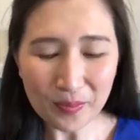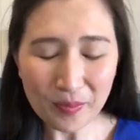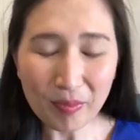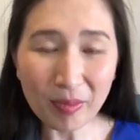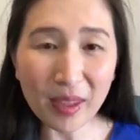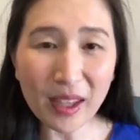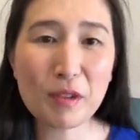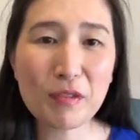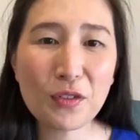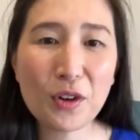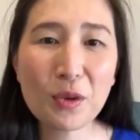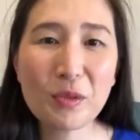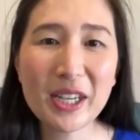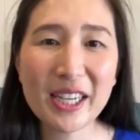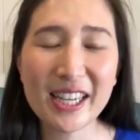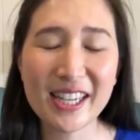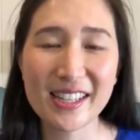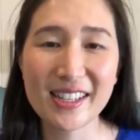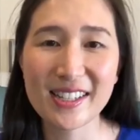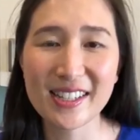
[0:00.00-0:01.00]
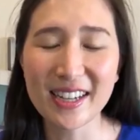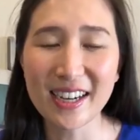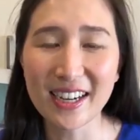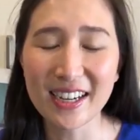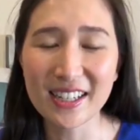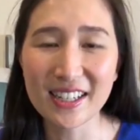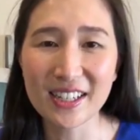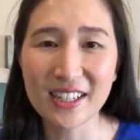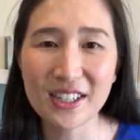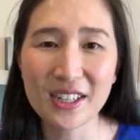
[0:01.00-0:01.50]
So before we get
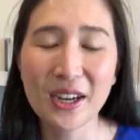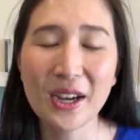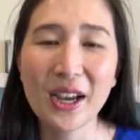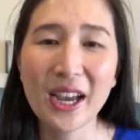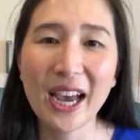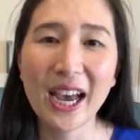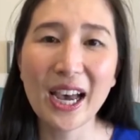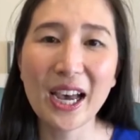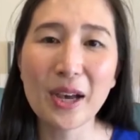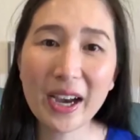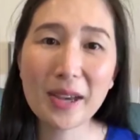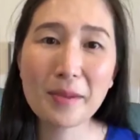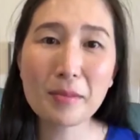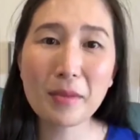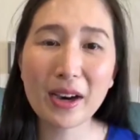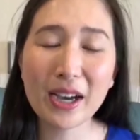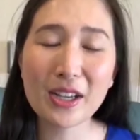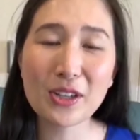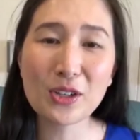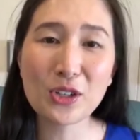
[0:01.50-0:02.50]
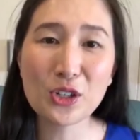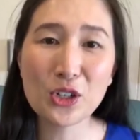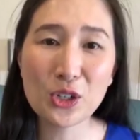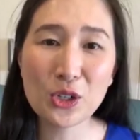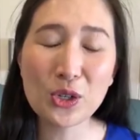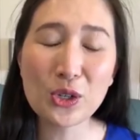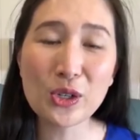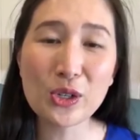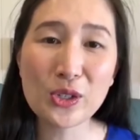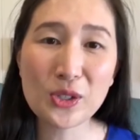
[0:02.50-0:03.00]
started, why might you
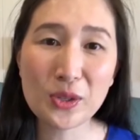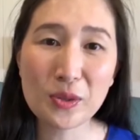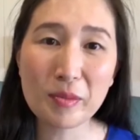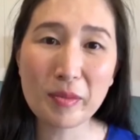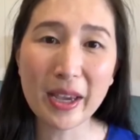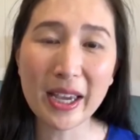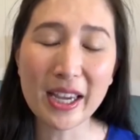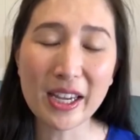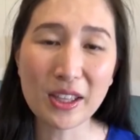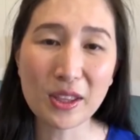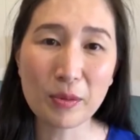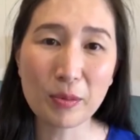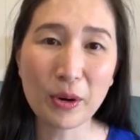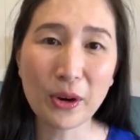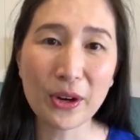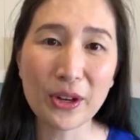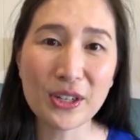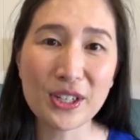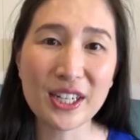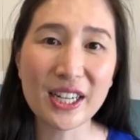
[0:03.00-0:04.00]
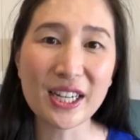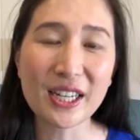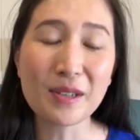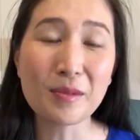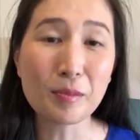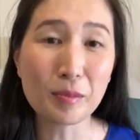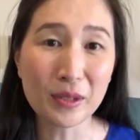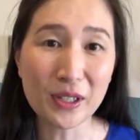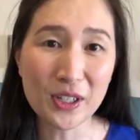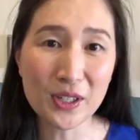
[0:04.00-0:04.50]
choose to make the
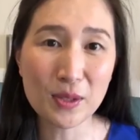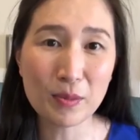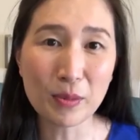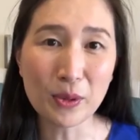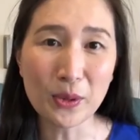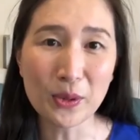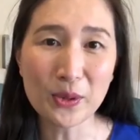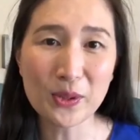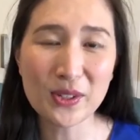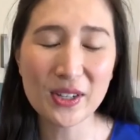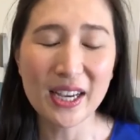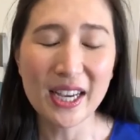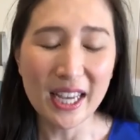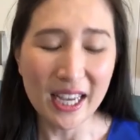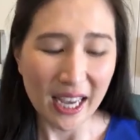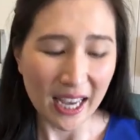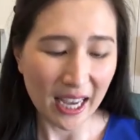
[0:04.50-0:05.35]
protein bliss balls?